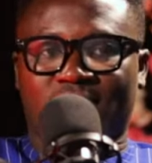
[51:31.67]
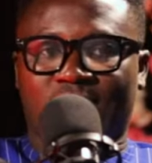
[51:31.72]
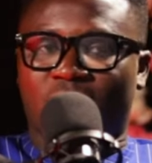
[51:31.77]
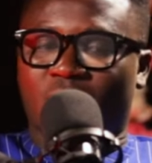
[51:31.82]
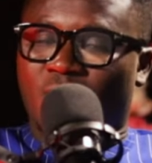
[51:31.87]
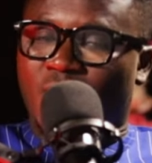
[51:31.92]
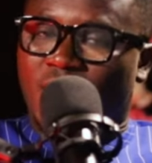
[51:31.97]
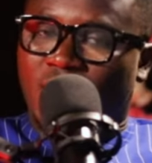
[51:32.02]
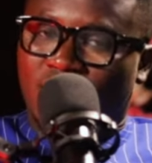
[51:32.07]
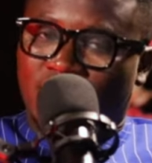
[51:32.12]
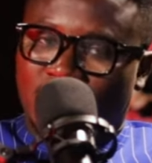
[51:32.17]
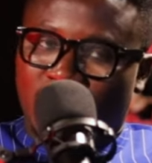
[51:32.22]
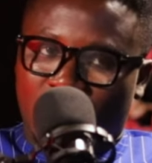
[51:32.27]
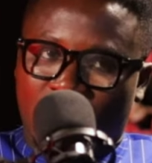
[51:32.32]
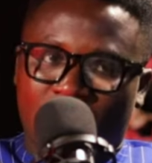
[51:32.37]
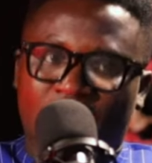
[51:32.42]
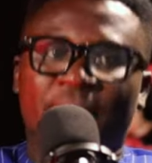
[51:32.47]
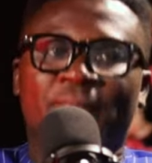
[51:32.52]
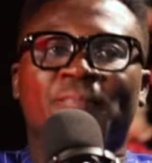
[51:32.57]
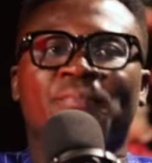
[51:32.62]
Go out
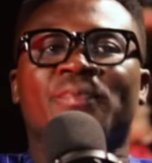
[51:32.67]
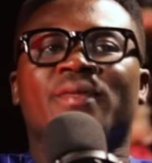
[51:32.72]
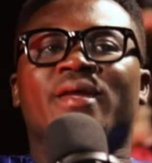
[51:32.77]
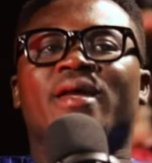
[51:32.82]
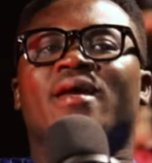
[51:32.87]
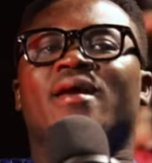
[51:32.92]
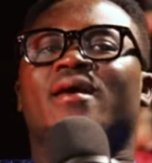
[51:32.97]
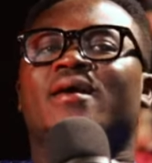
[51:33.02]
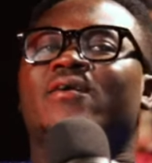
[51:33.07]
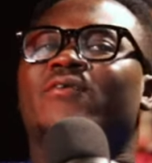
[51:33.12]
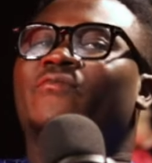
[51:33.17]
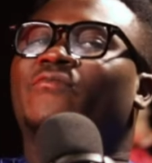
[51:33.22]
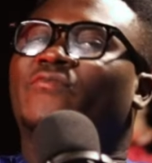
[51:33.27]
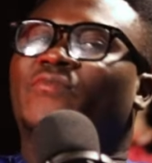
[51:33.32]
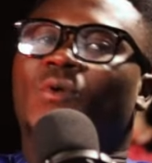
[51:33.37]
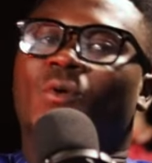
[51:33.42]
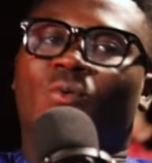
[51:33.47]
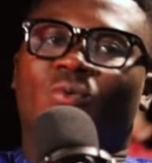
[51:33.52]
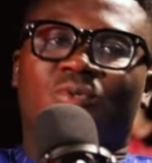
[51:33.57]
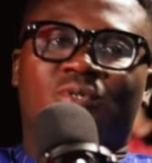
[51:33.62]
there,
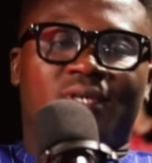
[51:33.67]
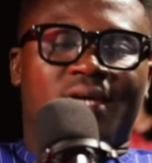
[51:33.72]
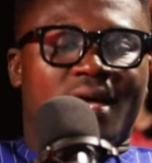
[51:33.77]
vote,